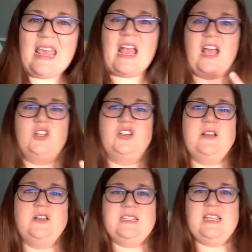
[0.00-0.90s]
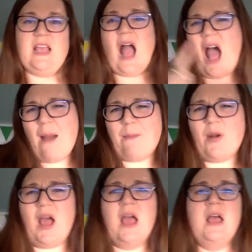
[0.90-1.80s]
I learned how to sing opera.
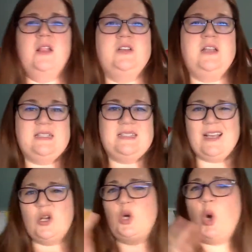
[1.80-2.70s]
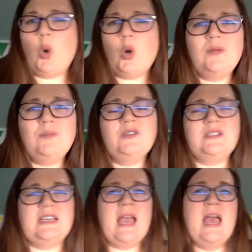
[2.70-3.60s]
Learned how to sing choral
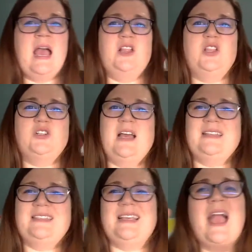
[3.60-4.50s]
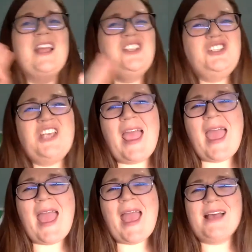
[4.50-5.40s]
music. I learned how to sing
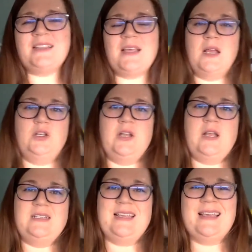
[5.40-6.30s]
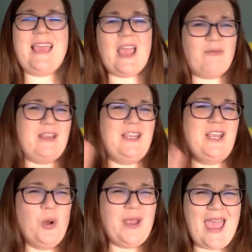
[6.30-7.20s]
jazz. I learned how to sing
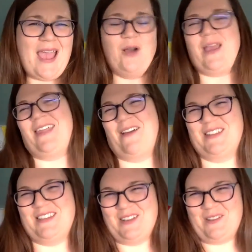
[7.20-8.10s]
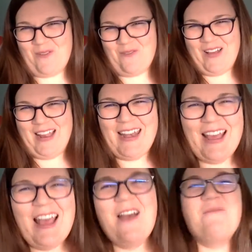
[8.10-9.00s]
karaoke. Okay, that was just for fun.
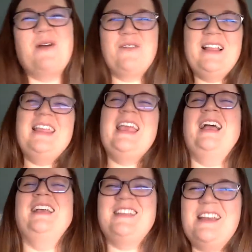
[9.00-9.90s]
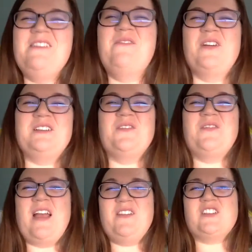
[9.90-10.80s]
But really, I studied voice for
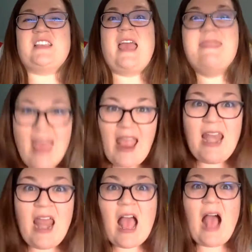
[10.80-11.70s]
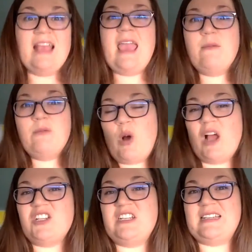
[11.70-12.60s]
5 years. And then I came to
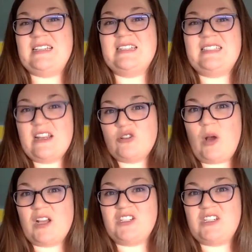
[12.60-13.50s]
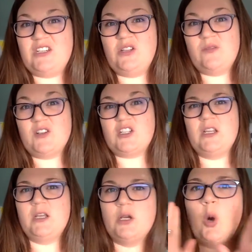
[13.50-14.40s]
Washington, to Central Washington University,
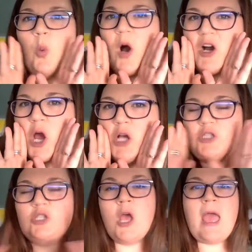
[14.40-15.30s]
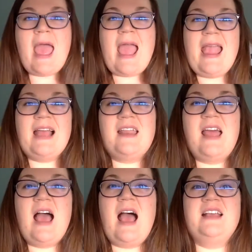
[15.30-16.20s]
go Wildcats, and
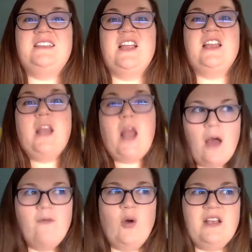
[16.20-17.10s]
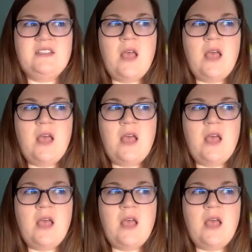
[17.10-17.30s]
I studied voice